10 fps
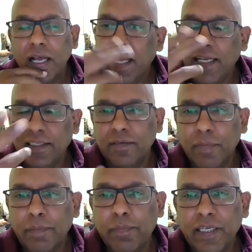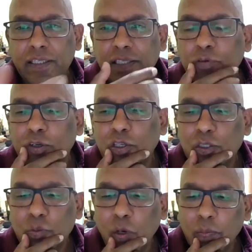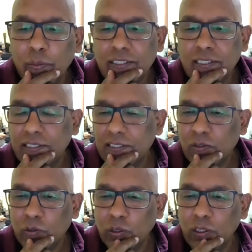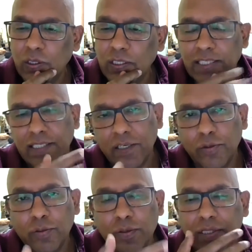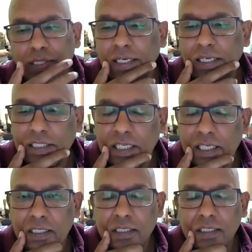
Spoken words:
And my PhD was on small businesses. So they said, you start teaching